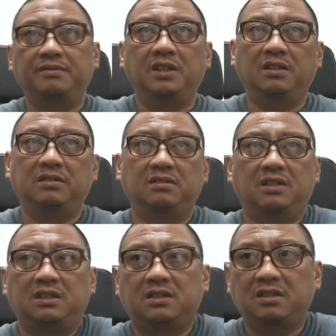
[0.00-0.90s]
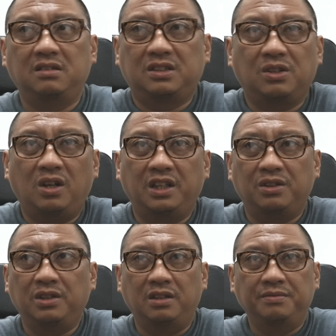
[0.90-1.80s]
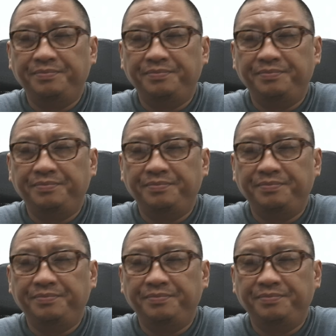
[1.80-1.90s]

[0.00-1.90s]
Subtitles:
That's all in good.